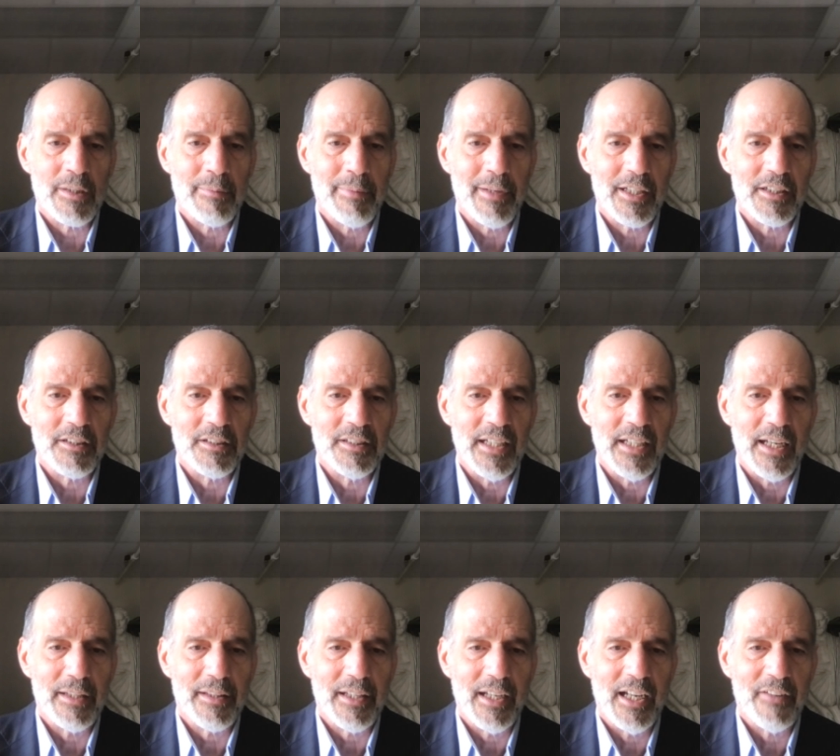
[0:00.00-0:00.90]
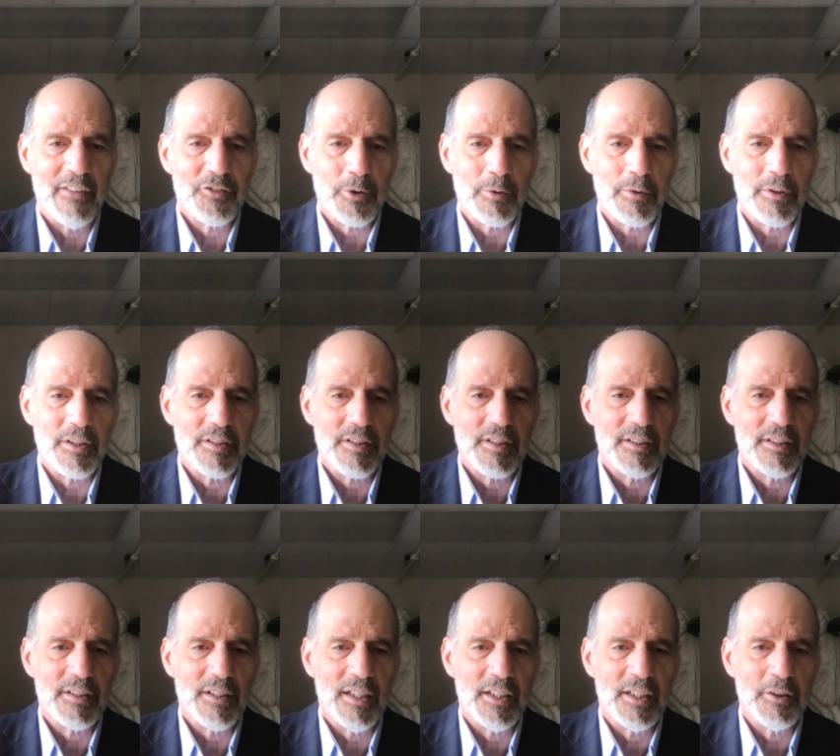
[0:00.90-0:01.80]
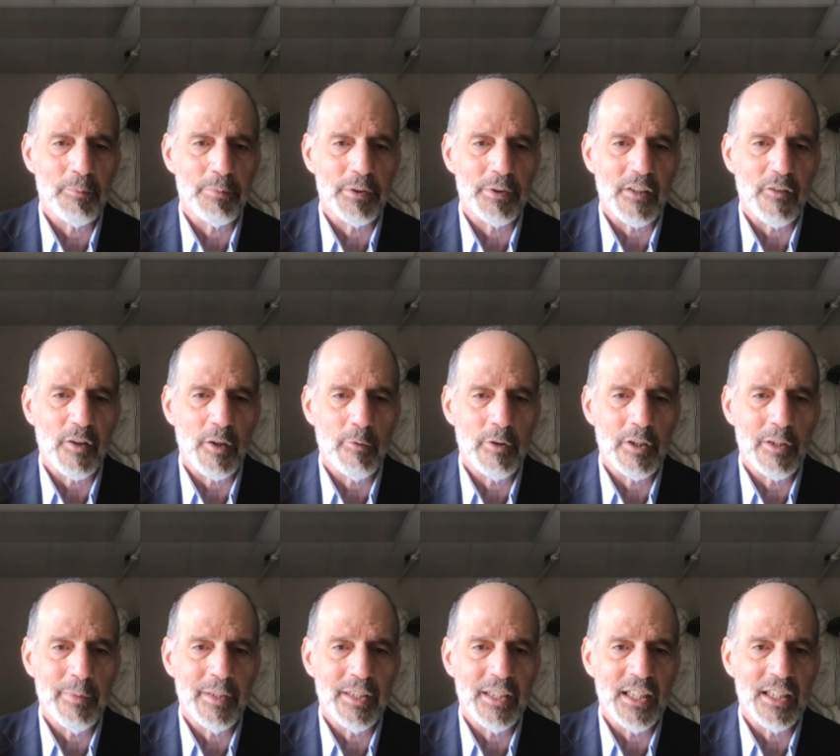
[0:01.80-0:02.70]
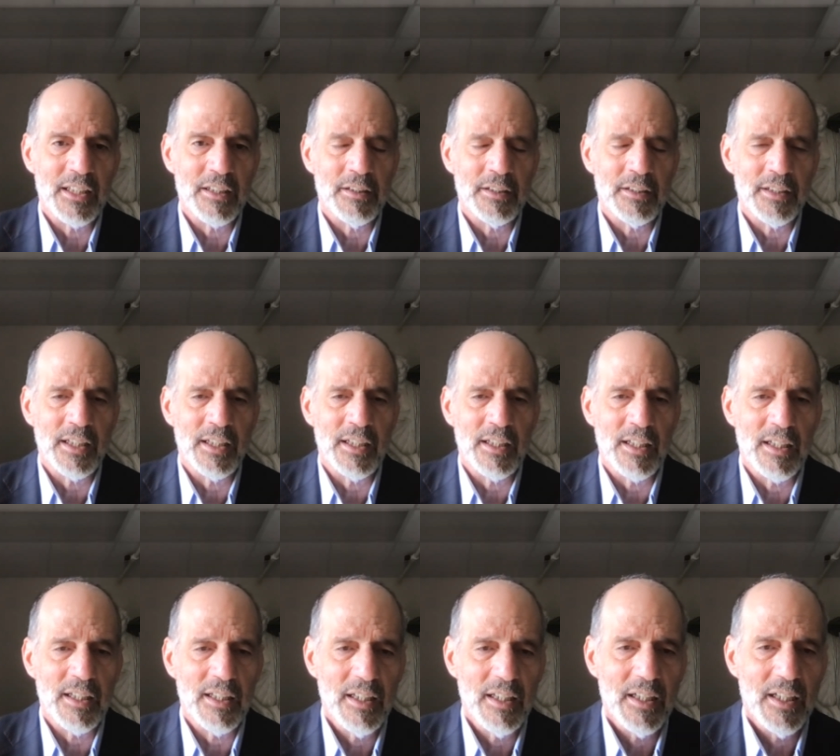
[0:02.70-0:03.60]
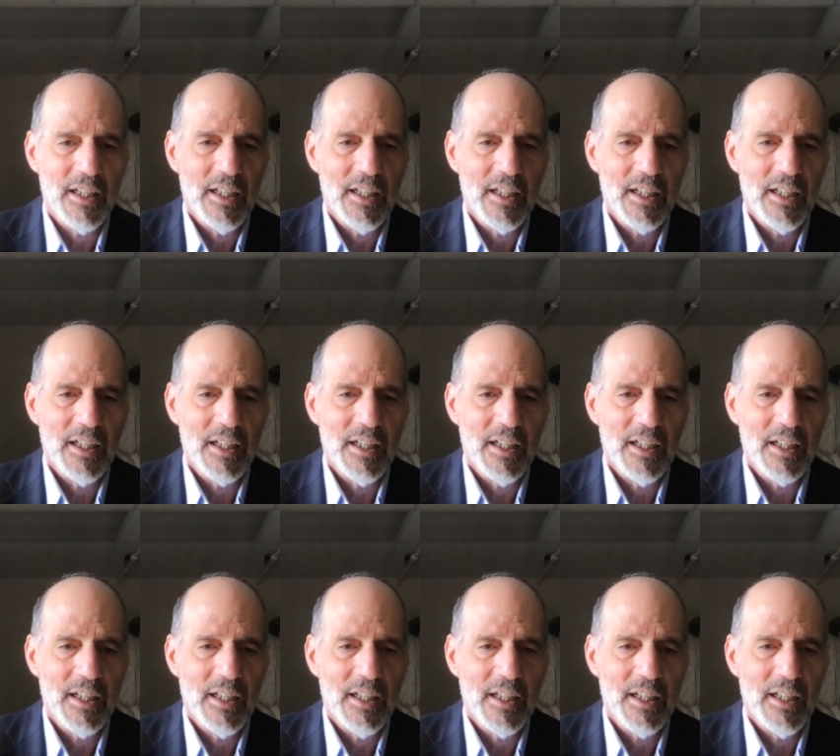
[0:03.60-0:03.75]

wrote about her death afterwards, and I don't believe he would have been in on the